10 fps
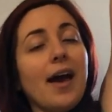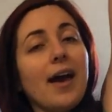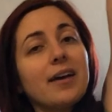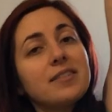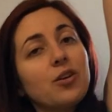
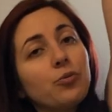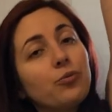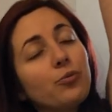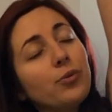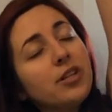Exhale,
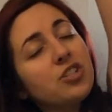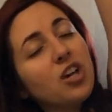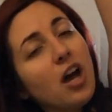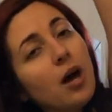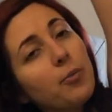reach
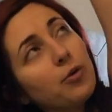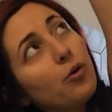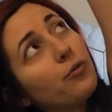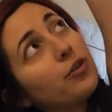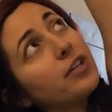up and
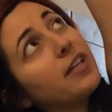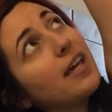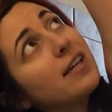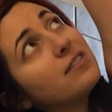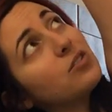over,
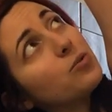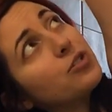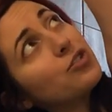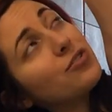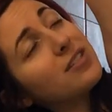gaze
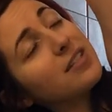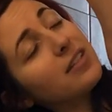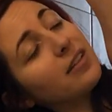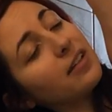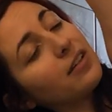towards your
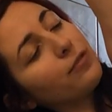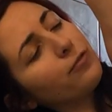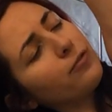ceiling.